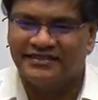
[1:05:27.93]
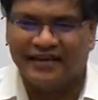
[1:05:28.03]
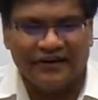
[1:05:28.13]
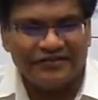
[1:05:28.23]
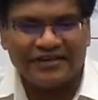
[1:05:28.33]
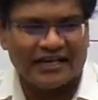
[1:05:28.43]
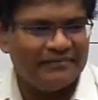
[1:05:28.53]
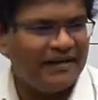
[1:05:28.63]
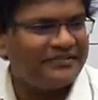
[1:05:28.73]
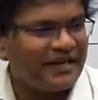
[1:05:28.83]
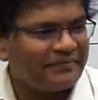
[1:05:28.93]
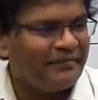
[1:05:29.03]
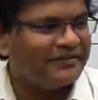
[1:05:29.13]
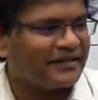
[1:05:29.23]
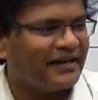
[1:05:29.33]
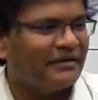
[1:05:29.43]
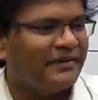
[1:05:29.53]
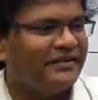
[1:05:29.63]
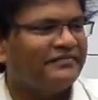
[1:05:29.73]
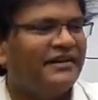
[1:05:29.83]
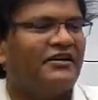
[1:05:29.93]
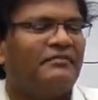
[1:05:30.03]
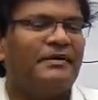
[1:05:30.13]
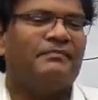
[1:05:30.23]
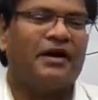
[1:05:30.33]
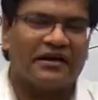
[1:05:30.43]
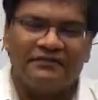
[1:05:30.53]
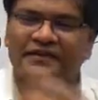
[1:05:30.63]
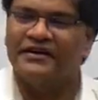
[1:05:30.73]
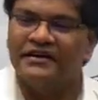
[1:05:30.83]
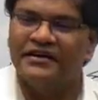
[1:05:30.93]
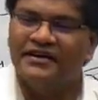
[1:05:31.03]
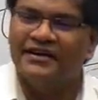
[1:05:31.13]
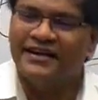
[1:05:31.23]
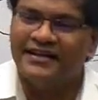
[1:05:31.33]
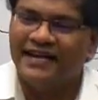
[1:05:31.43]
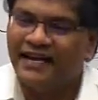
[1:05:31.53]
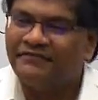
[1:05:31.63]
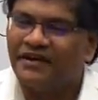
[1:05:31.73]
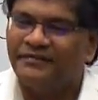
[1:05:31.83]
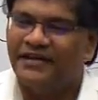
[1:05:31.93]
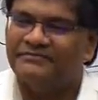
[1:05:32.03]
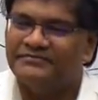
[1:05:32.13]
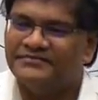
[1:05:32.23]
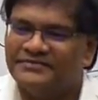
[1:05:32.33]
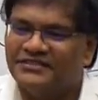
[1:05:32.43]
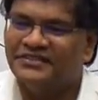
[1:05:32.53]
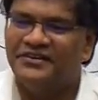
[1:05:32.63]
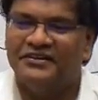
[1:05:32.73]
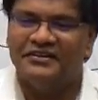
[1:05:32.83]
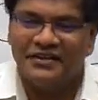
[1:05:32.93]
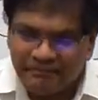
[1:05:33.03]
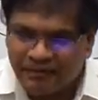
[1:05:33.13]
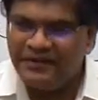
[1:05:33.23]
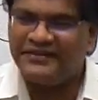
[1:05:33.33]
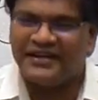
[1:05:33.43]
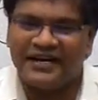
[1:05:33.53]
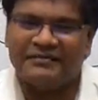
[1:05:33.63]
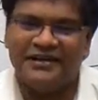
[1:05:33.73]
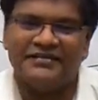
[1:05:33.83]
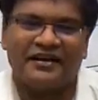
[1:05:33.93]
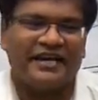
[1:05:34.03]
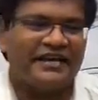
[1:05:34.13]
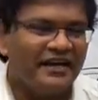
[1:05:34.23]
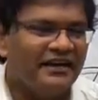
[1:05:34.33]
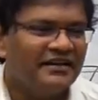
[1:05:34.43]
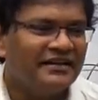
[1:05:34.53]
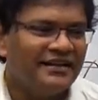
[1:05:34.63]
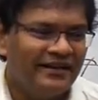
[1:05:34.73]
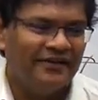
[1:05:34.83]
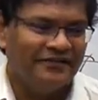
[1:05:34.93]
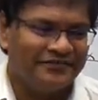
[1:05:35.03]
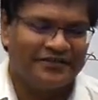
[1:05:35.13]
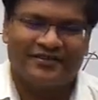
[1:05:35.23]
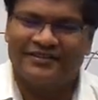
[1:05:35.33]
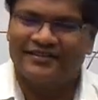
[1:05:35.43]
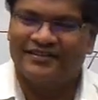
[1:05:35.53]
The loans taken by the state public sector enterprises will not be part of the FRBM. So public sector enterprises are taking loans.